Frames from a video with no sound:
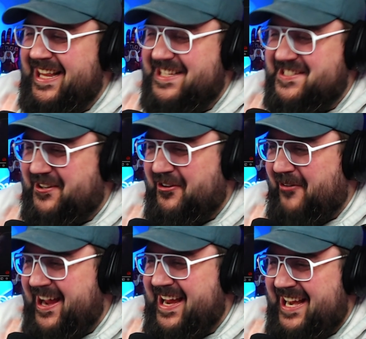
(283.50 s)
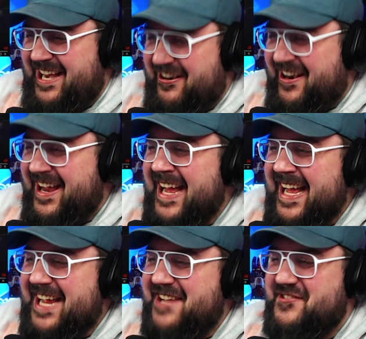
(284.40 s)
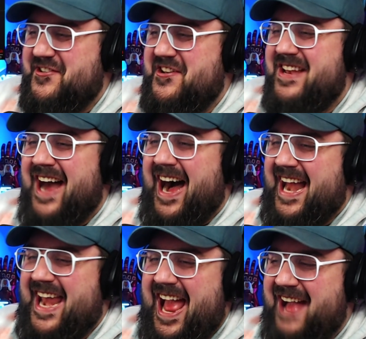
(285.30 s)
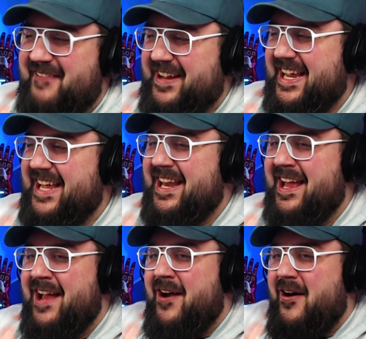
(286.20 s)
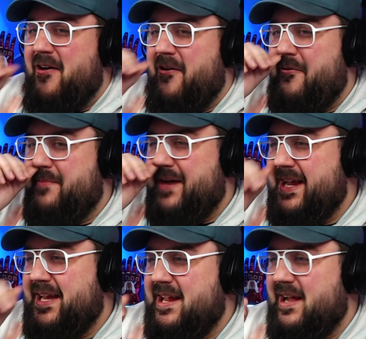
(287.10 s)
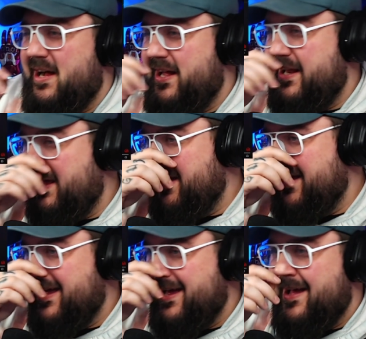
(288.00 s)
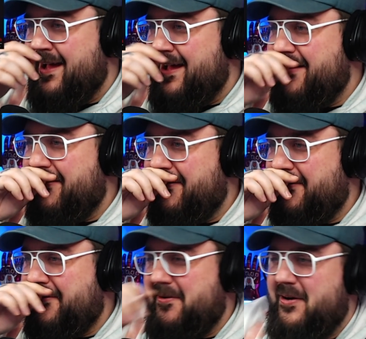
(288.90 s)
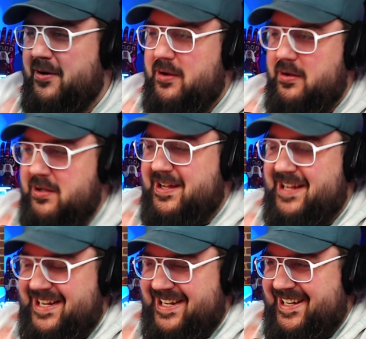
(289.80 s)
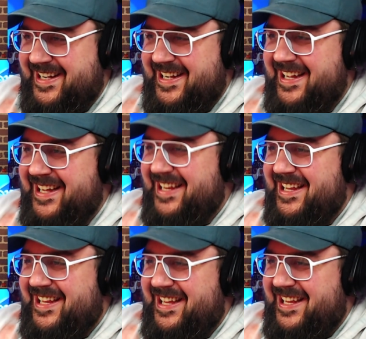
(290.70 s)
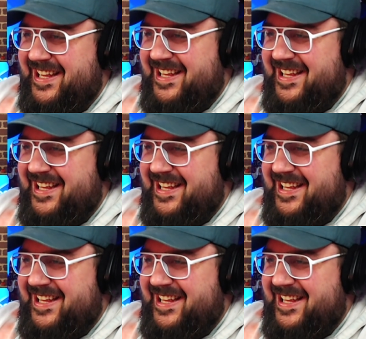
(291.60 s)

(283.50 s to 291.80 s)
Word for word: this girl right here is not having Look, it. That, oh my god. That's why they were on the island, guys.